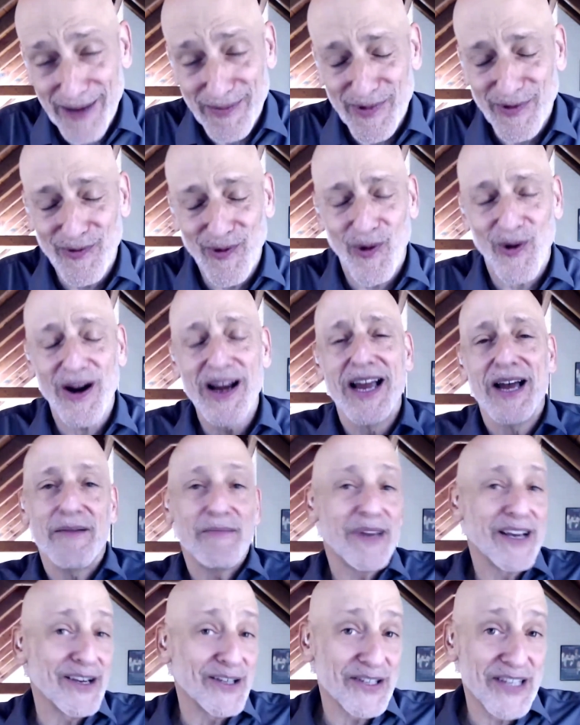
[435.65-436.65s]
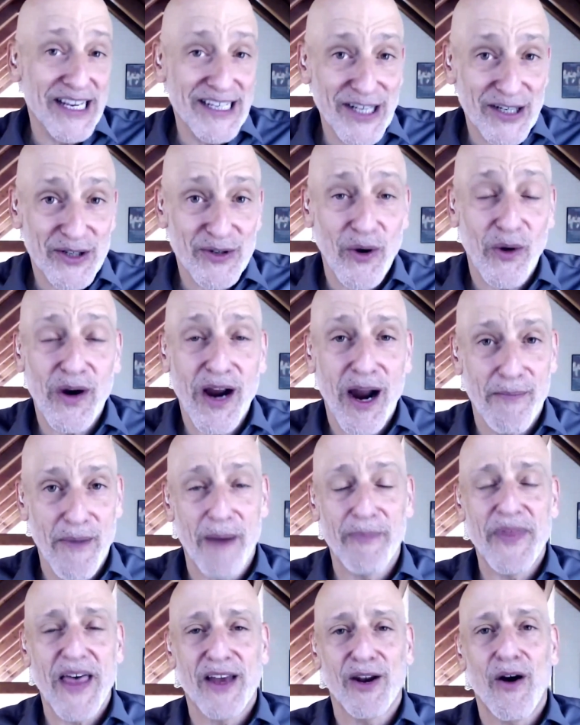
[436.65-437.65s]
before because they just don't come up
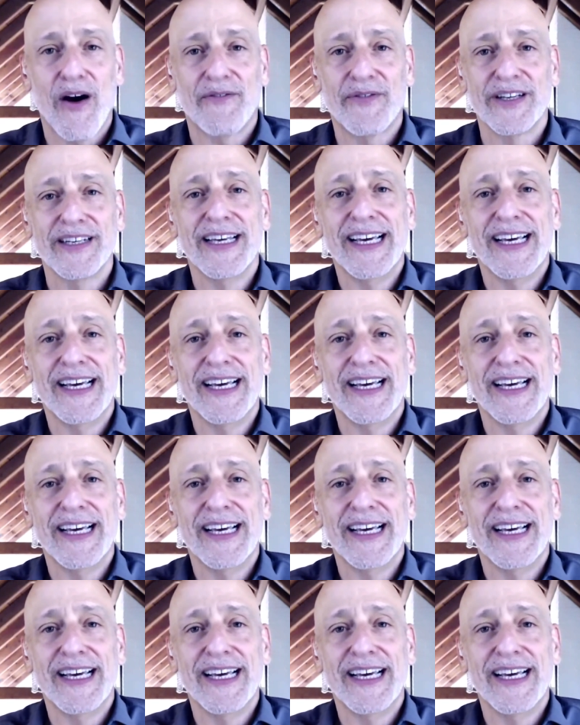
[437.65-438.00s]
that often.